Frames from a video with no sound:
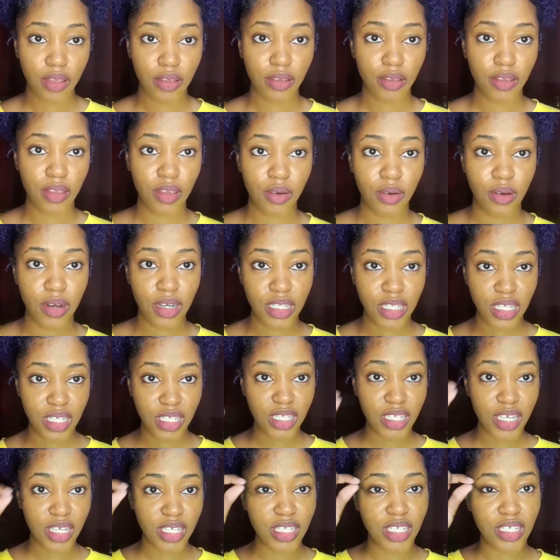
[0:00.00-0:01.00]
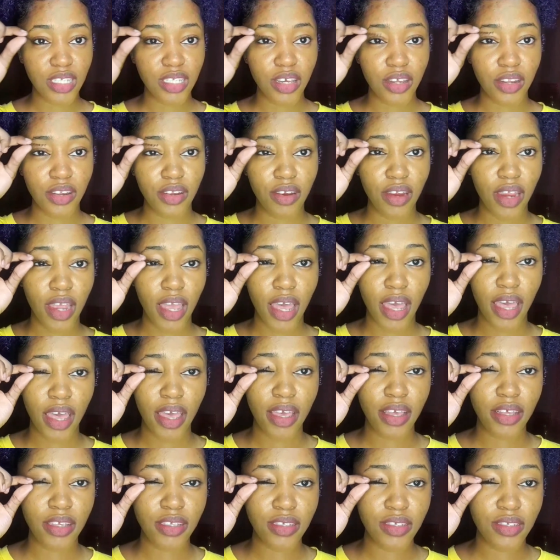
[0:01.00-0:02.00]
you want to test it on your
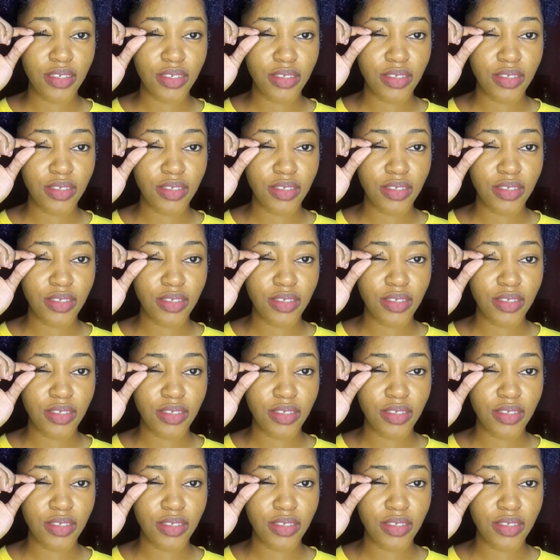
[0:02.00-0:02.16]
eyes